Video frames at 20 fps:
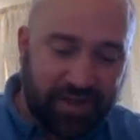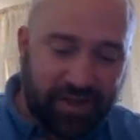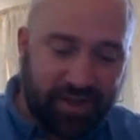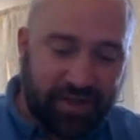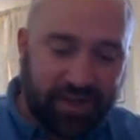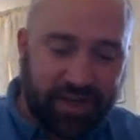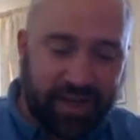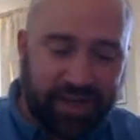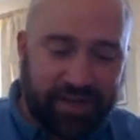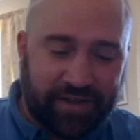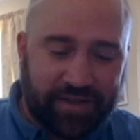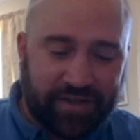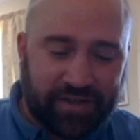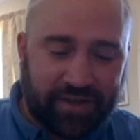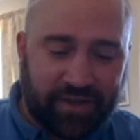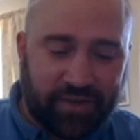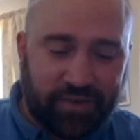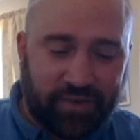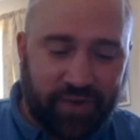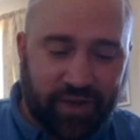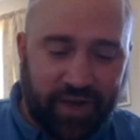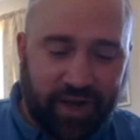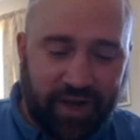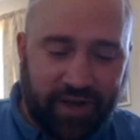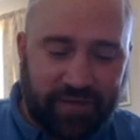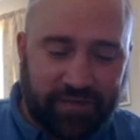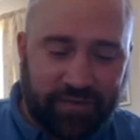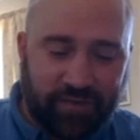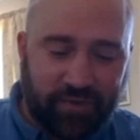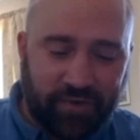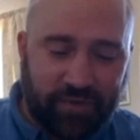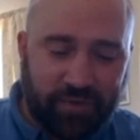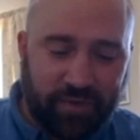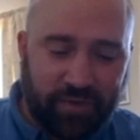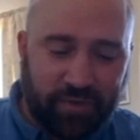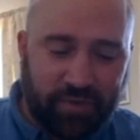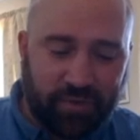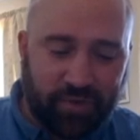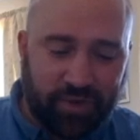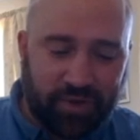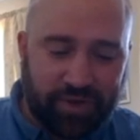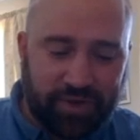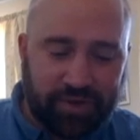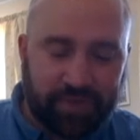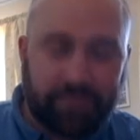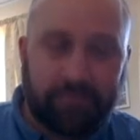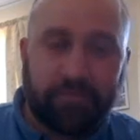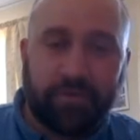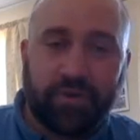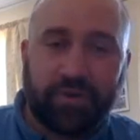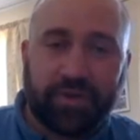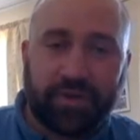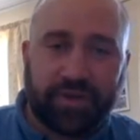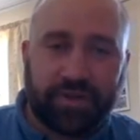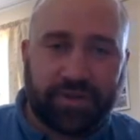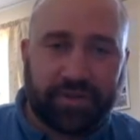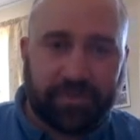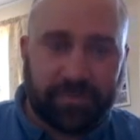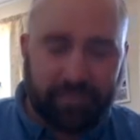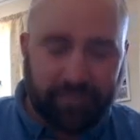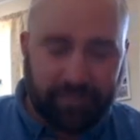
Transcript: Okay, so our fourth mod word, modernism.